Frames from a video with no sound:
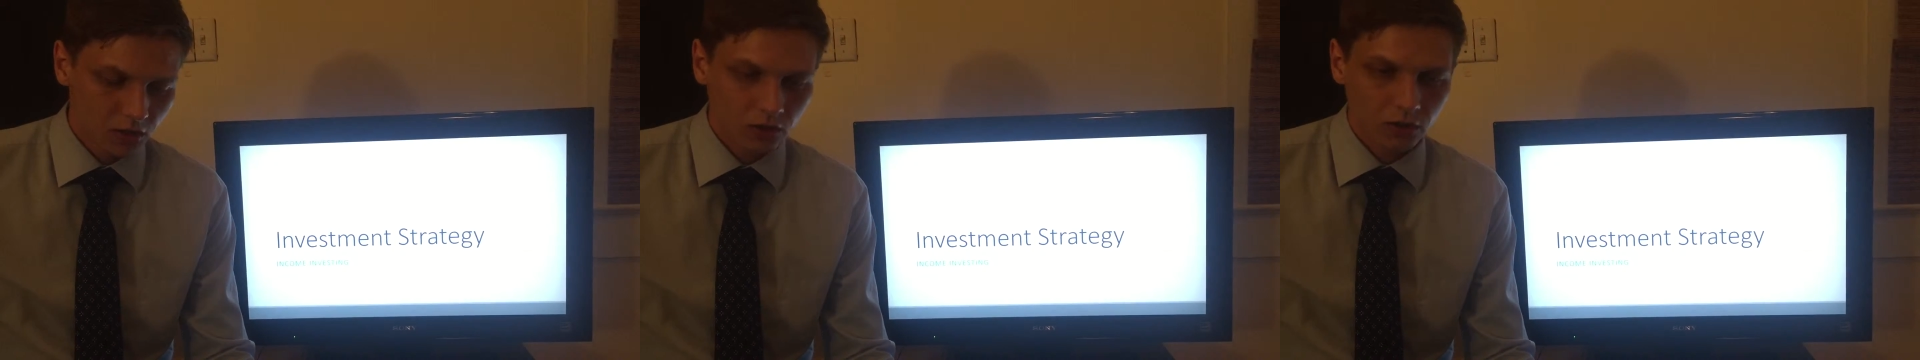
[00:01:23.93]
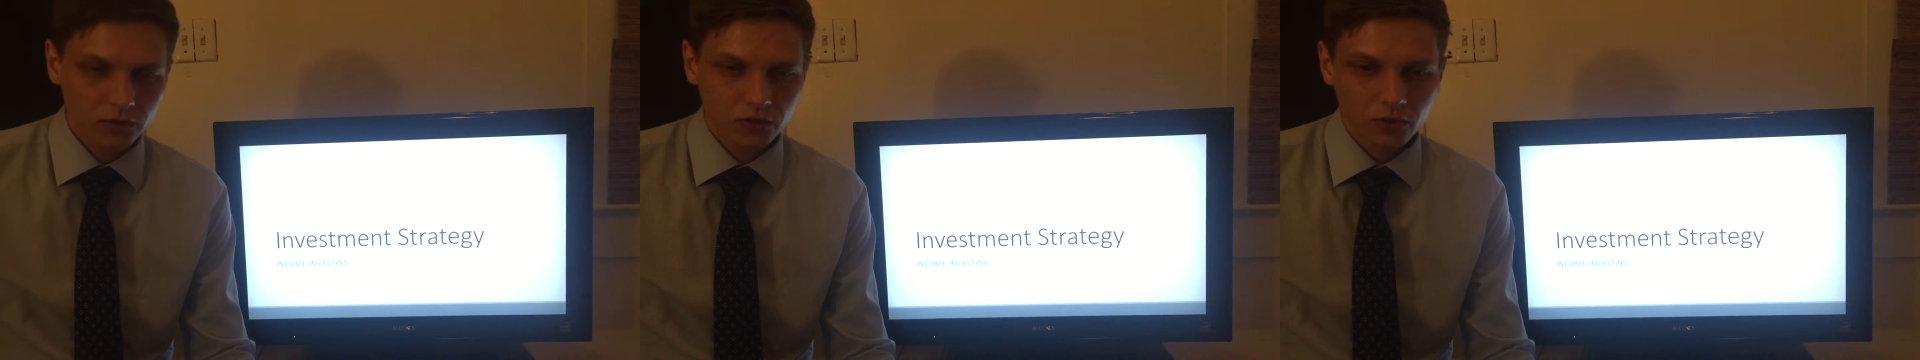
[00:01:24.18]

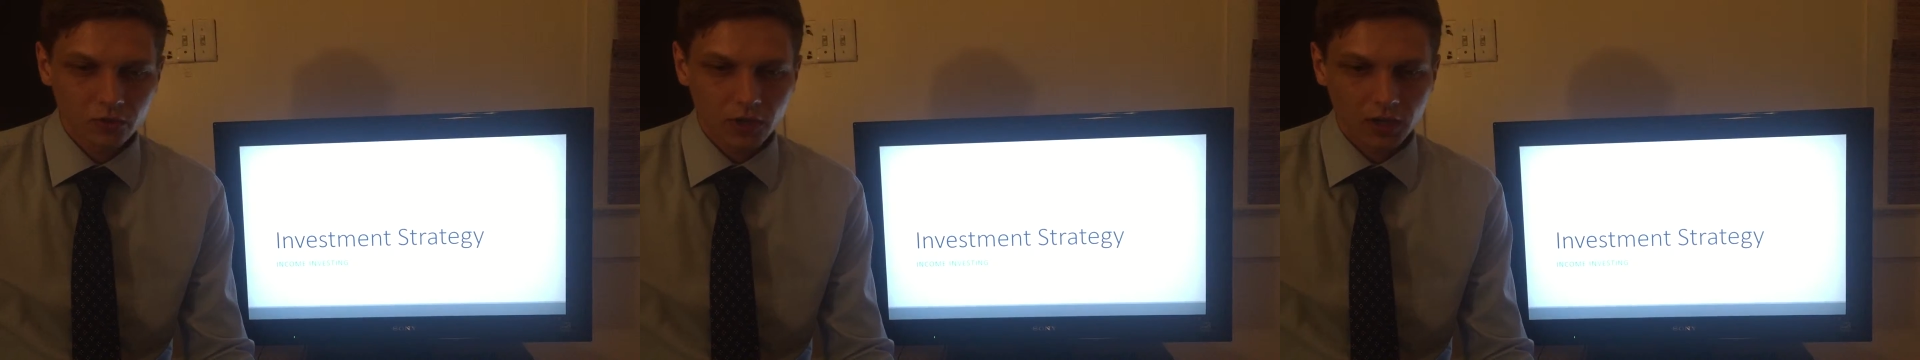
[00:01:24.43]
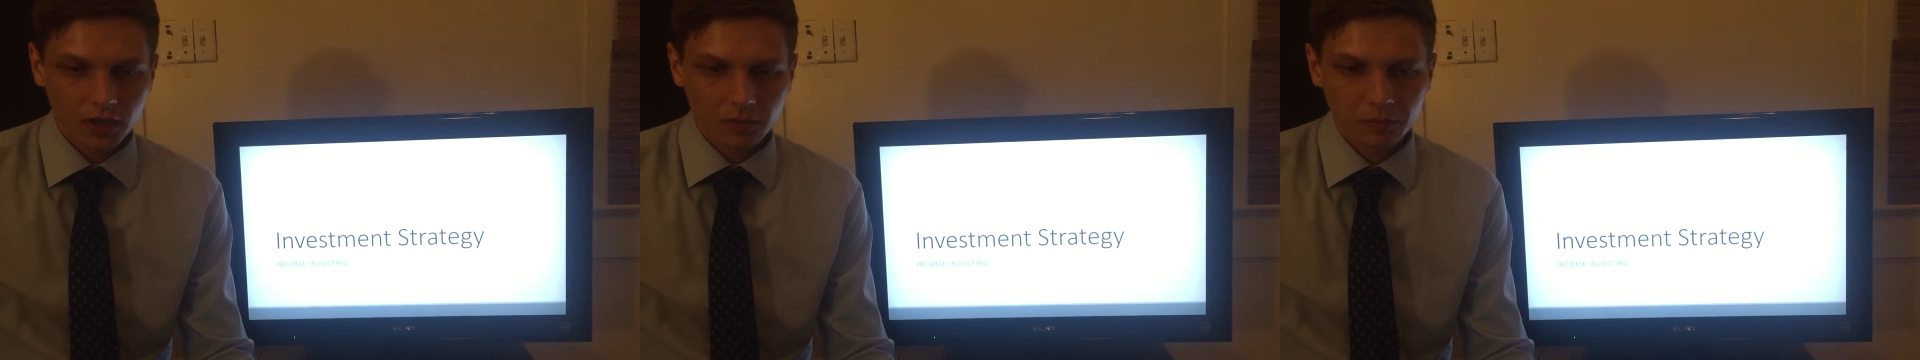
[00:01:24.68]

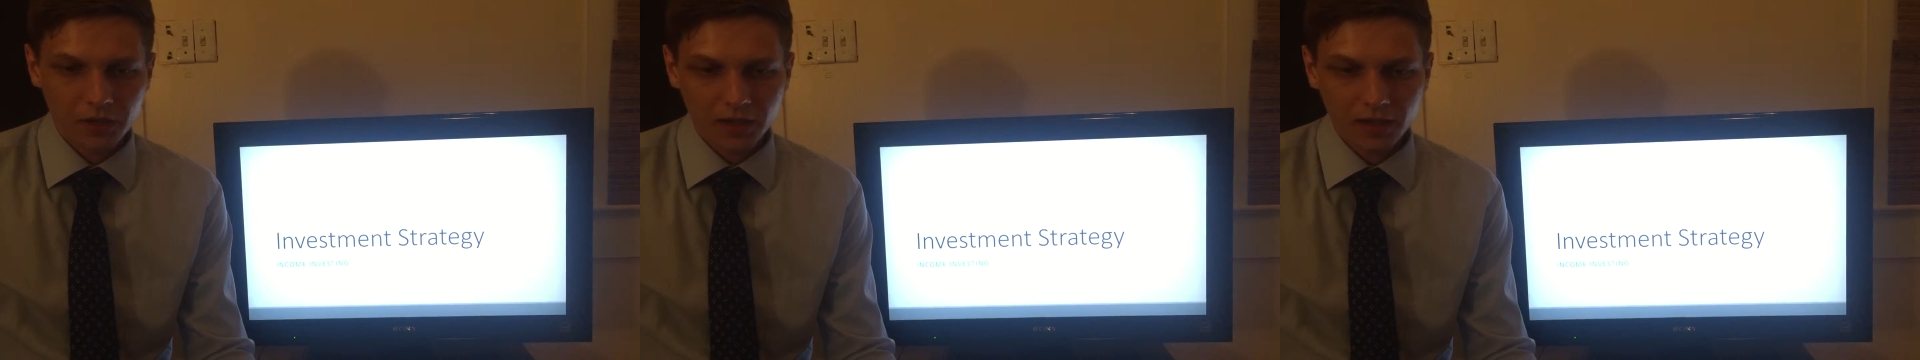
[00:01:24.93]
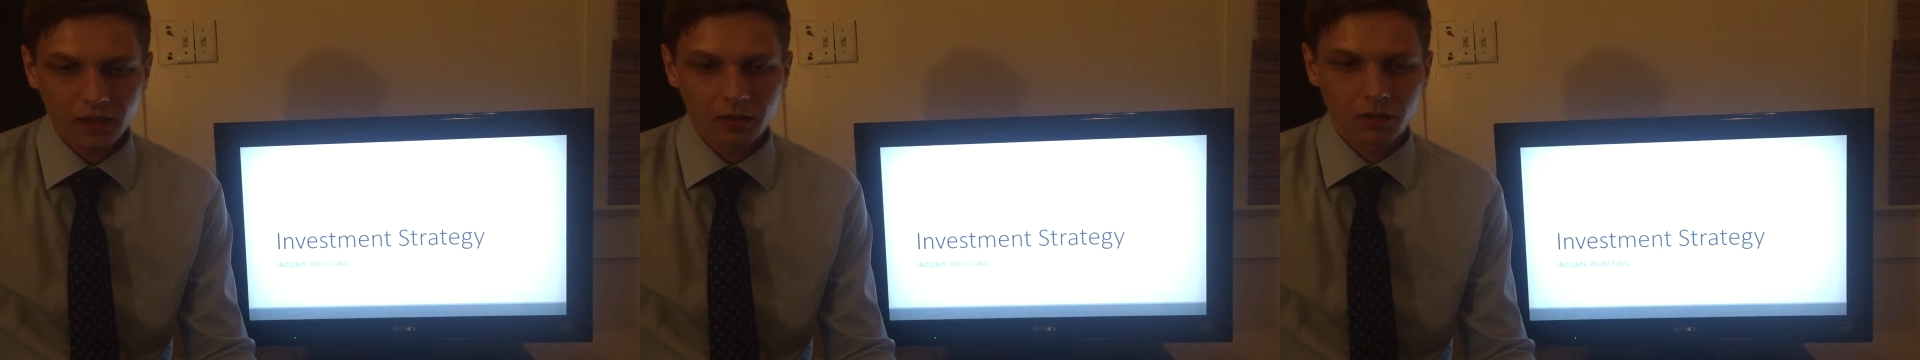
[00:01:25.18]
Also,
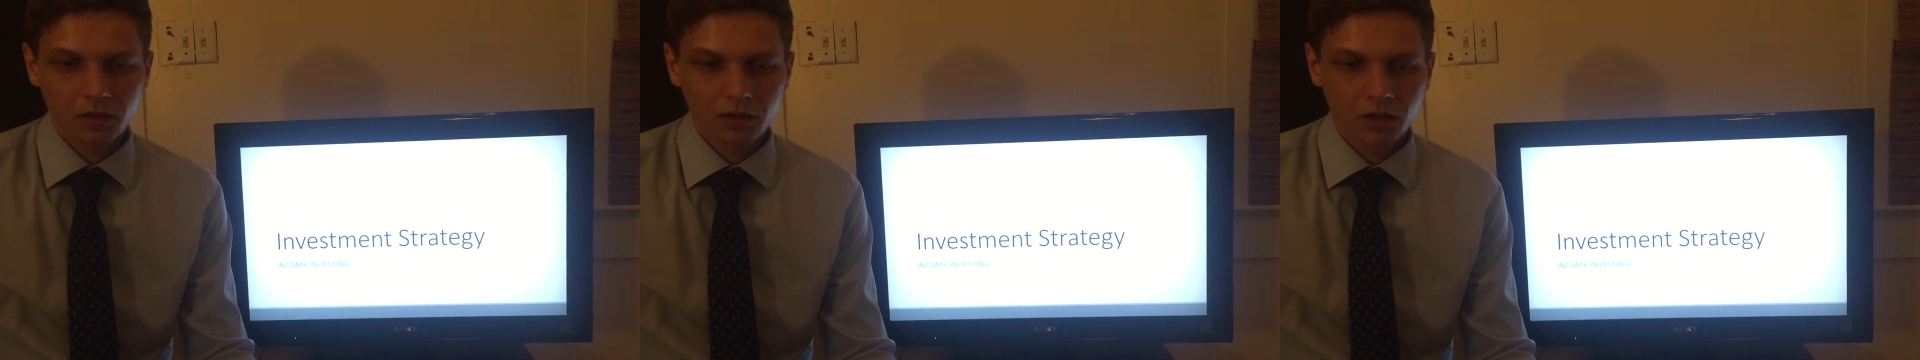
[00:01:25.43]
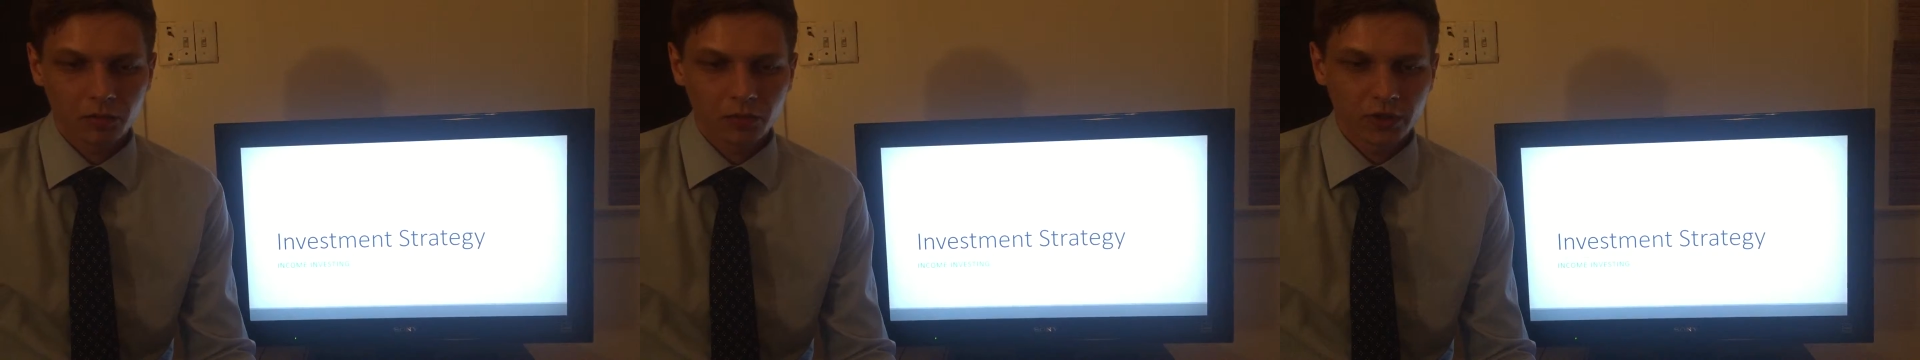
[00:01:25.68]
picking a good
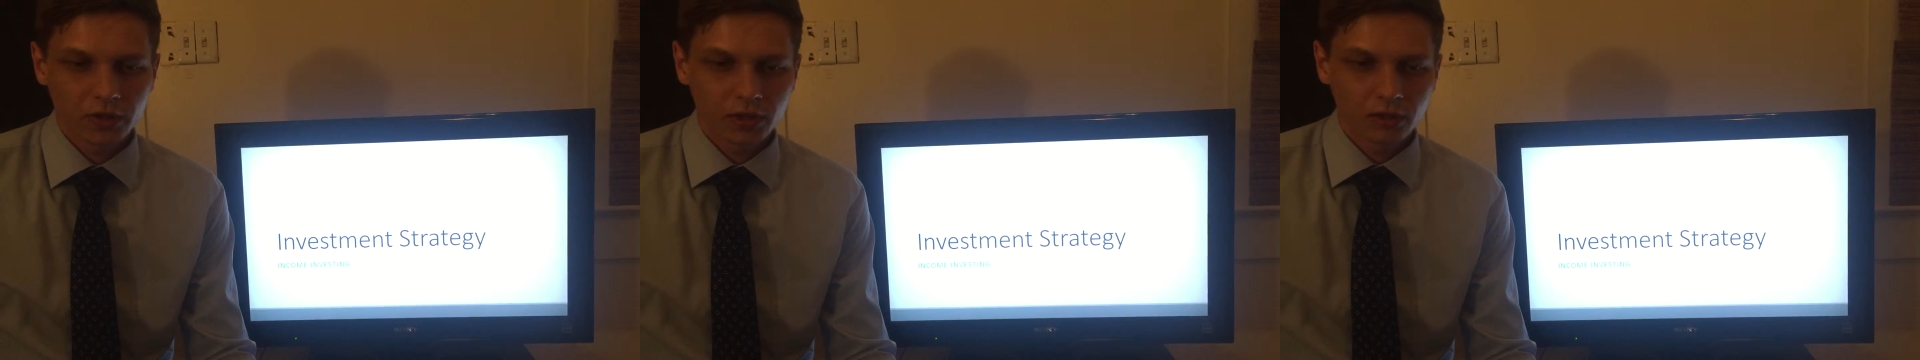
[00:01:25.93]
company,